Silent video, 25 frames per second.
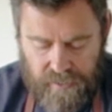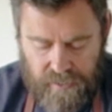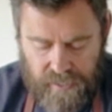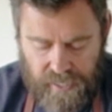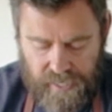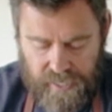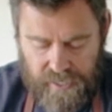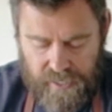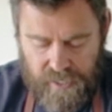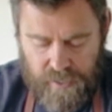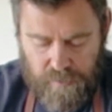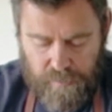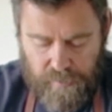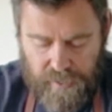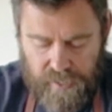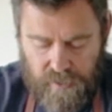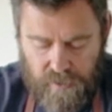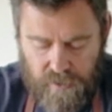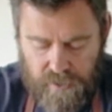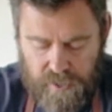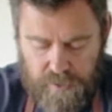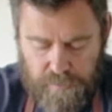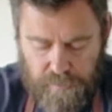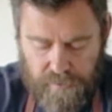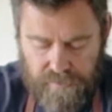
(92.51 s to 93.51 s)
And you may
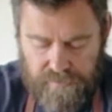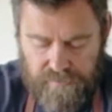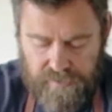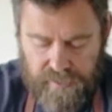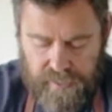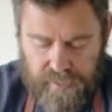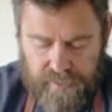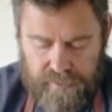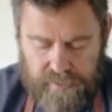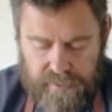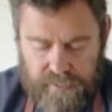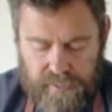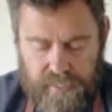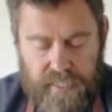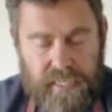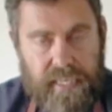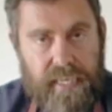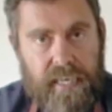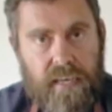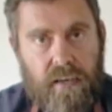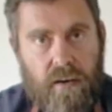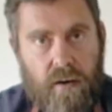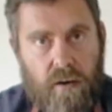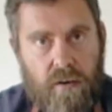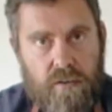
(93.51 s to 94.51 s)
notice my fingers sitting
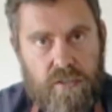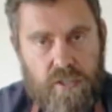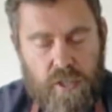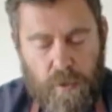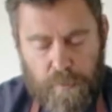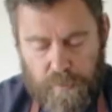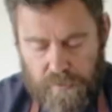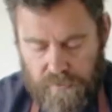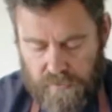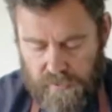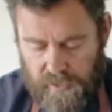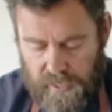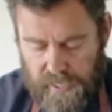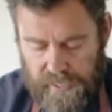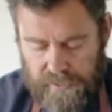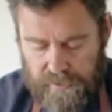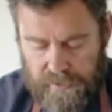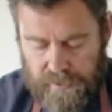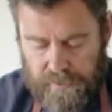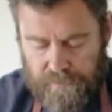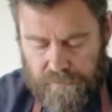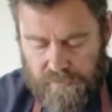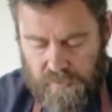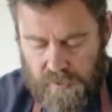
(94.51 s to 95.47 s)
here on top of the leather.